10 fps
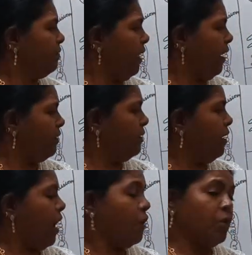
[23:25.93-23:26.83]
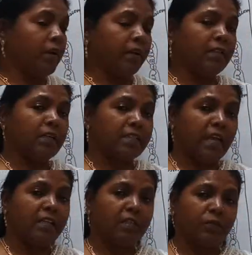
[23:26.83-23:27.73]
Then the
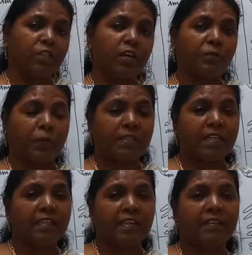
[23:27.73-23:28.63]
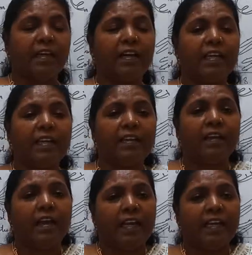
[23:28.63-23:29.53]
cells which are present in the
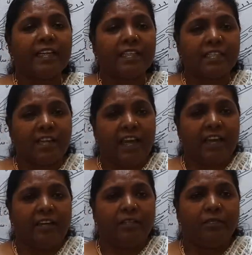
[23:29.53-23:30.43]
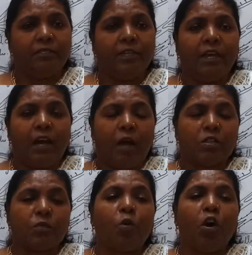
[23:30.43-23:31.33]
intestine, our
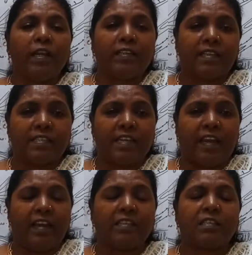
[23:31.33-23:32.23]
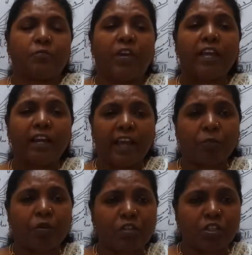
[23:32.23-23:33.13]
small intestine, as finger-like
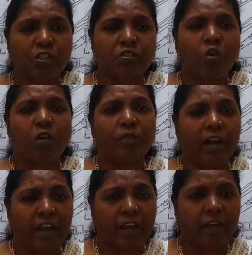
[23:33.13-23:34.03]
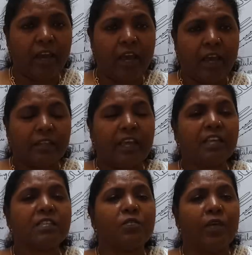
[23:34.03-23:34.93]
projections called villi.
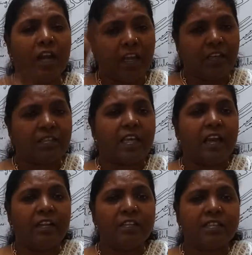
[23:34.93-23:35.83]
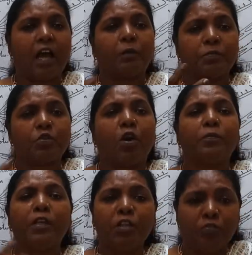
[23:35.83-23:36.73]
These villi cells
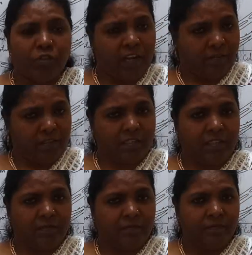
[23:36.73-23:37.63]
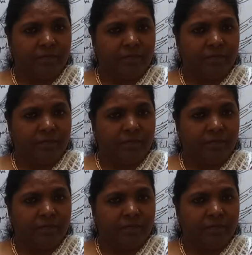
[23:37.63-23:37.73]
absorb the nutrients.